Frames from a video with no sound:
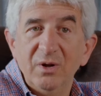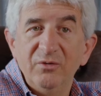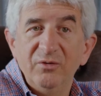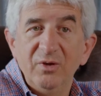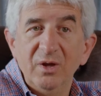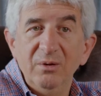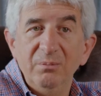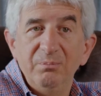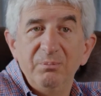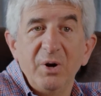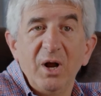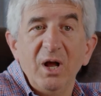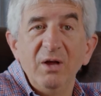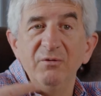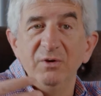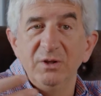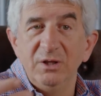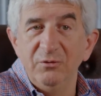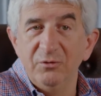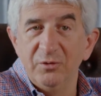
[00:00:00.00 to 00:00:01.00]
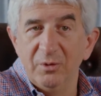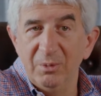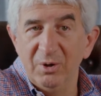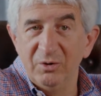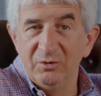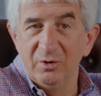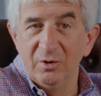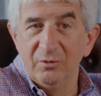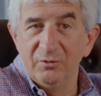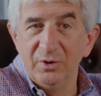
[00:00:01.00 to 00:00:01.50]
let's say, private
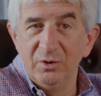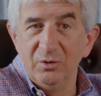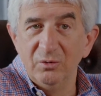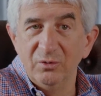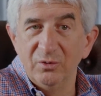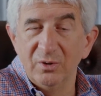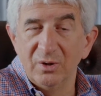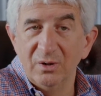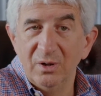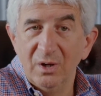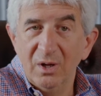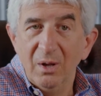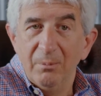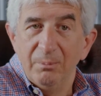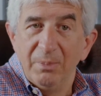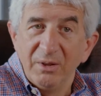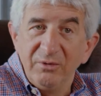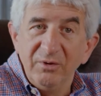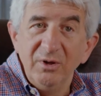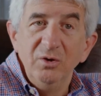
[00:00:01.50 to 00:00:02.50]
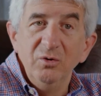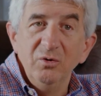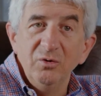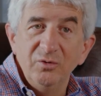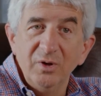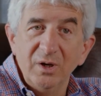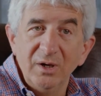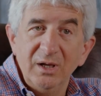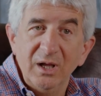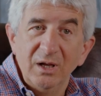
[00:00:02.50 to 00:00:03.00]
information of the user, but the
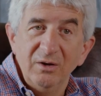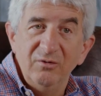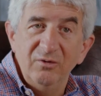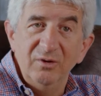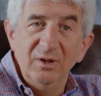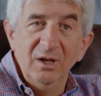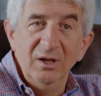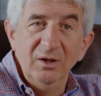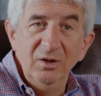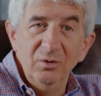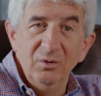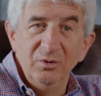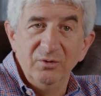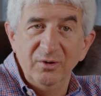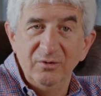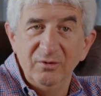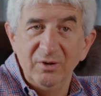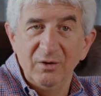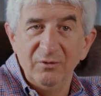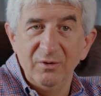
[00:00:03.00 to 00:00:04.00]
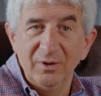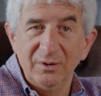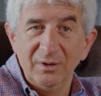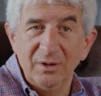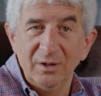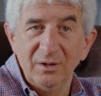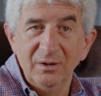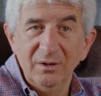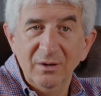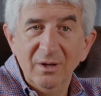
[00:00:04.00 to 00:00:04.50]
user can still use his
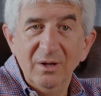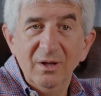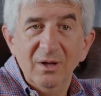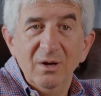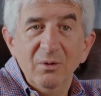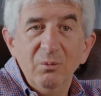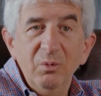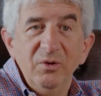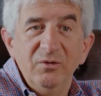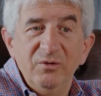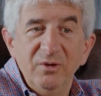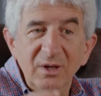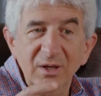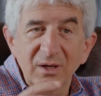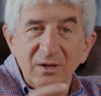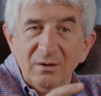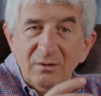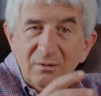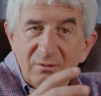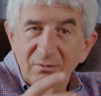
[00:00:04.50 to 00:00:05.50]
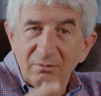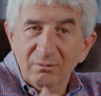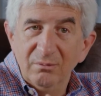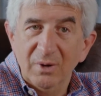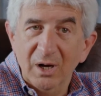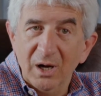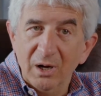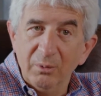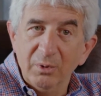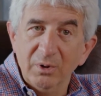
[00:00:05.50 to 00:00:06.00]
avatar within
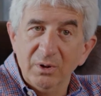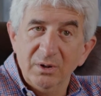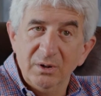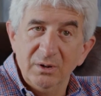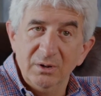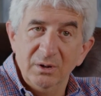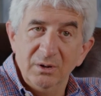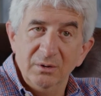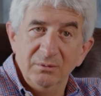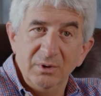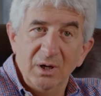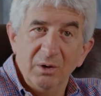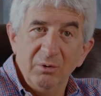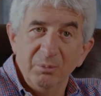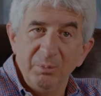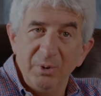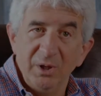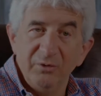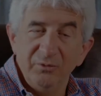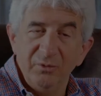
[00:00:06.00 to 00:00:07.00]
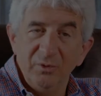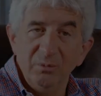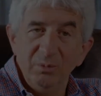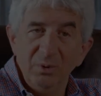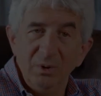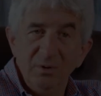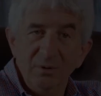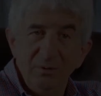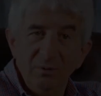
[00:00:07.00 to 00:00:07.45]
our platform.